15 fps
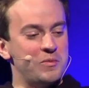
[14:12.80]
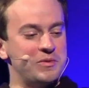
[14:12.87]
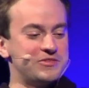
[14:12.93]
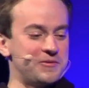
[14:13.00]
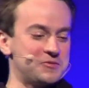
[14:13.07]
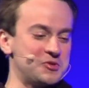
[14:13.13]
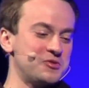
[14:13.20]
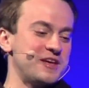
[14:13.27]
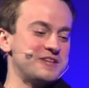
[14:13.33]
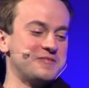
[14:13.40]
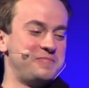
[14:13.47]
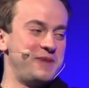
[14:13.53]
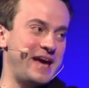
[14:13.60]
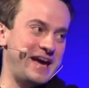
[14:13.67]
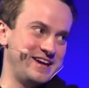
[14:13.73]
Well, we shipped
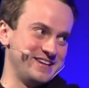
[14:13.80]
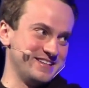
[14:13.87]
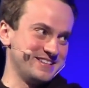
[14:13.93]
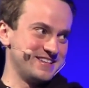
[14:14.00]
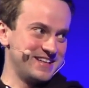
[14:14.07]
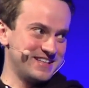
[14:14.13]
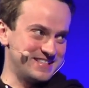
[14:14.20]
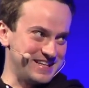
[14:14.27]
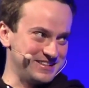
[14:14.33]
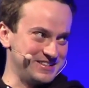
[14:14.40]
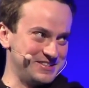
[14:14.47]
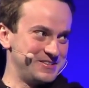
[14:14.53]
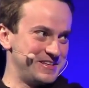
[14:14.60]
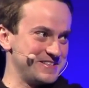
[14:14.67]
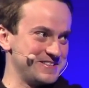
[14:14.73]
2,000 pandas, not
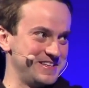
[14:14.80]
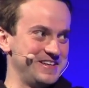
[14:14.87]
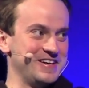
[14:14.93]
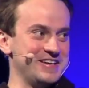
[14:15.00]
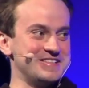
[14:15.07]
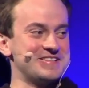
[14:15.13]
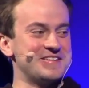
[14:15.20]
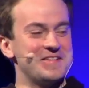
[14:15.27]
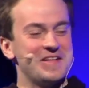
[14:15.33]
exactly 2,000 eons.